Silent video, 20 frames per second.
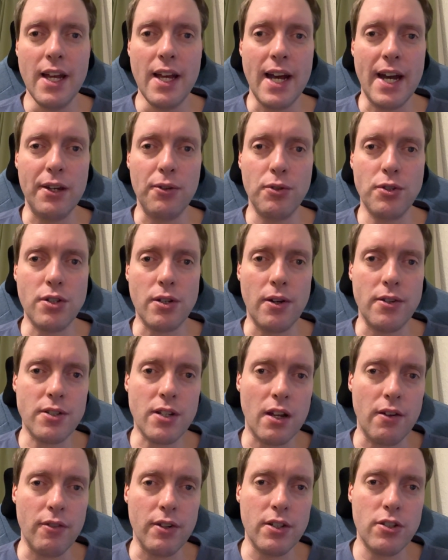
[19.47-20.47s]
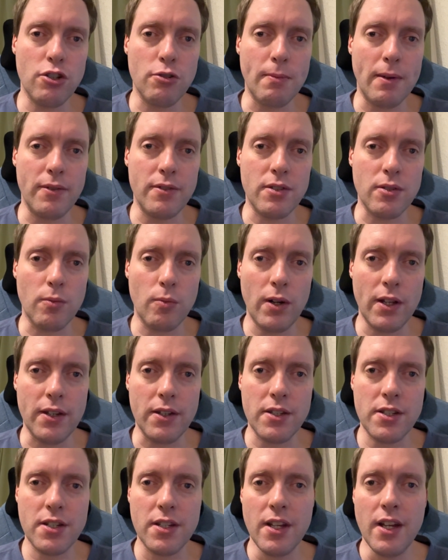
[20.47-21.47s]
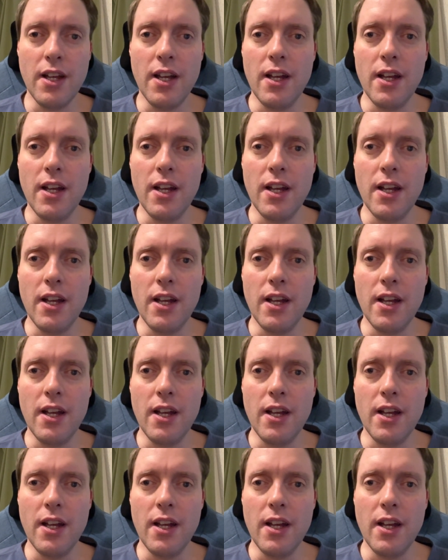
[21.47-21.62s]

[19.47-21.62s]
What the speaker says: and also I was covering 2 months at once.